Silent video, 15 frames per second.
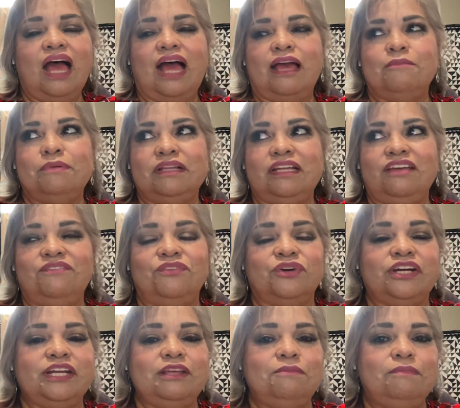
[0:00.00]
I believe we're
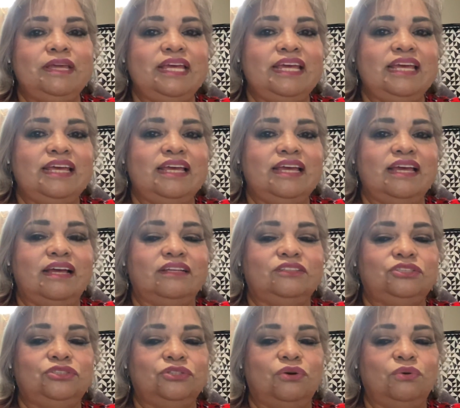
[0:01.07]
going to be
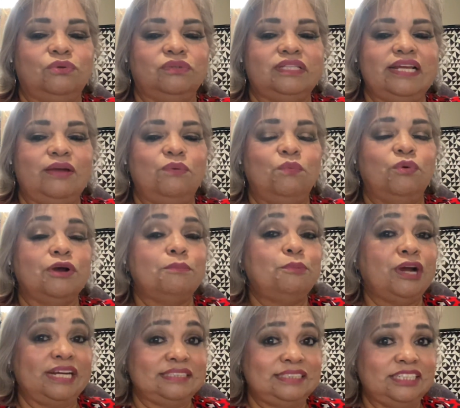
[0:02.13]
told that we're
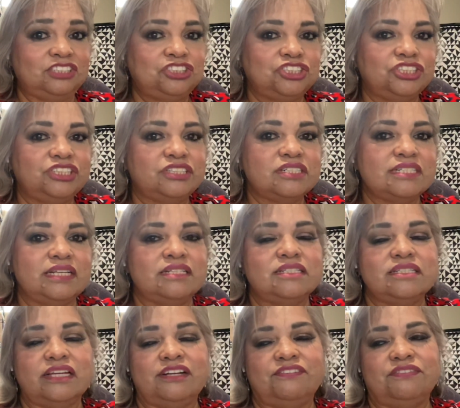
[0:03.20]
practitioners
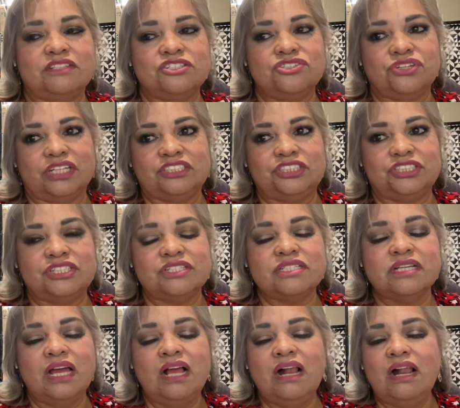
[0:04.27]
instead of instructors.
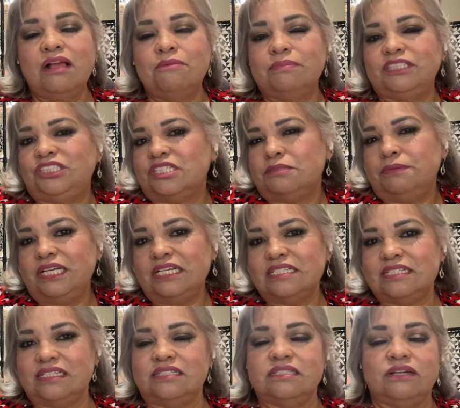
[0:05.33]
But just
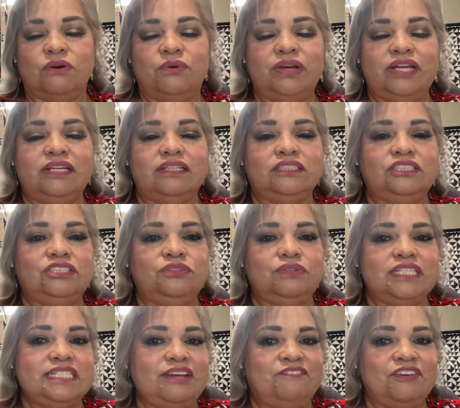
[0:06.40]
because it's going into
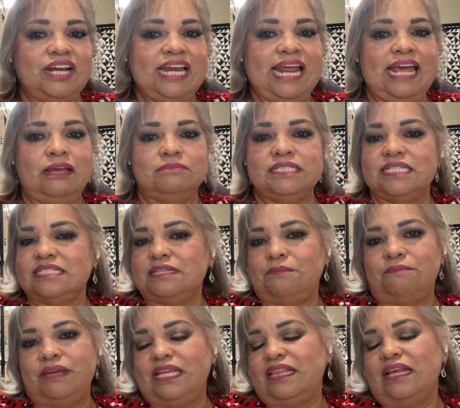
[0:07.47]
a different name
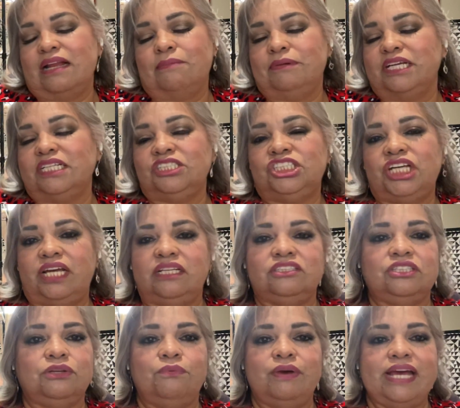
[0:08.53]
doesn't mean that I'm going to
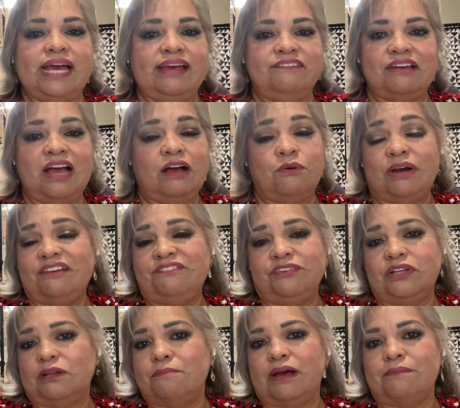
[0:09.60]
change the way how I
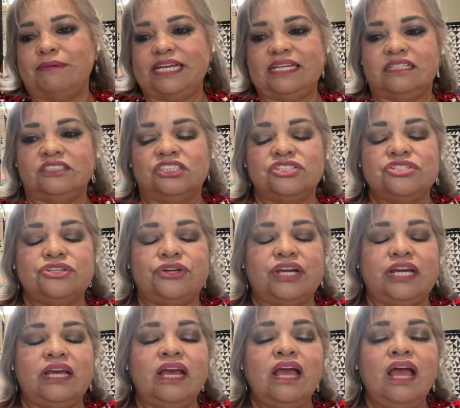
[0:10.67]
feel about my industry.